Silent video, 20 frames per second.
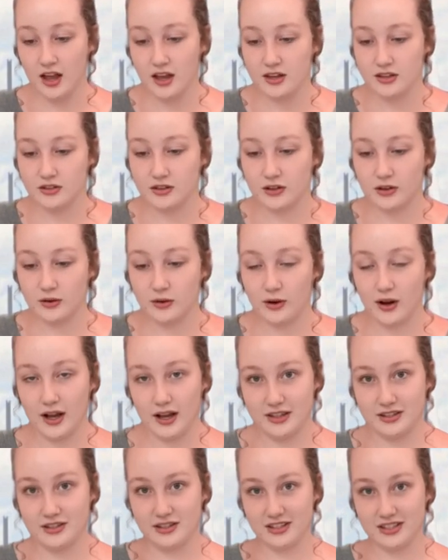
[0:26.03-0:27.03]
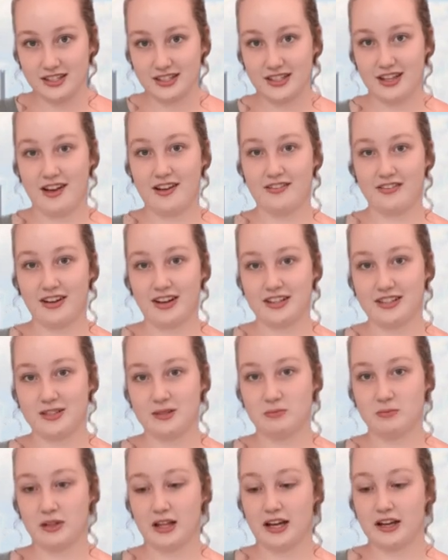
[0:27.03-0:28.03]
So as you can see, I've got
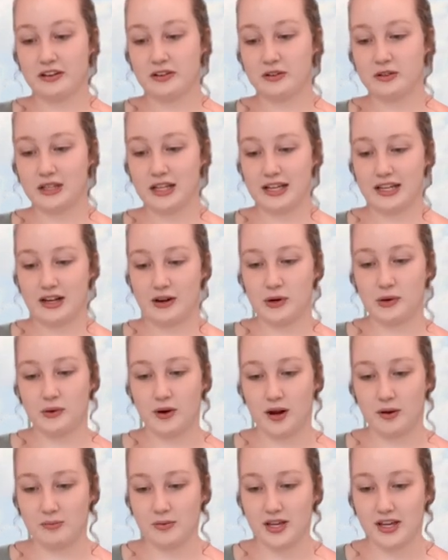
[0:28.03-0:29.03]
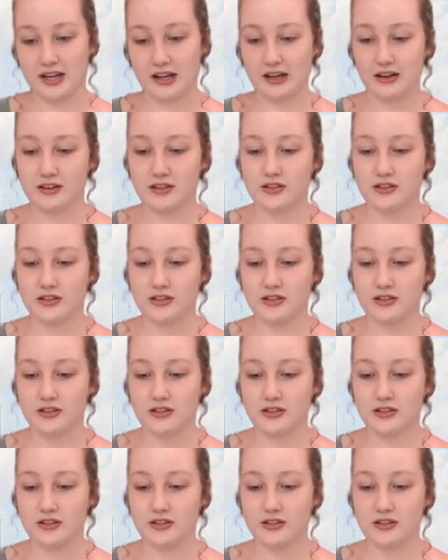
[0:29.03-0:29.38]
some Lego laid out around me here.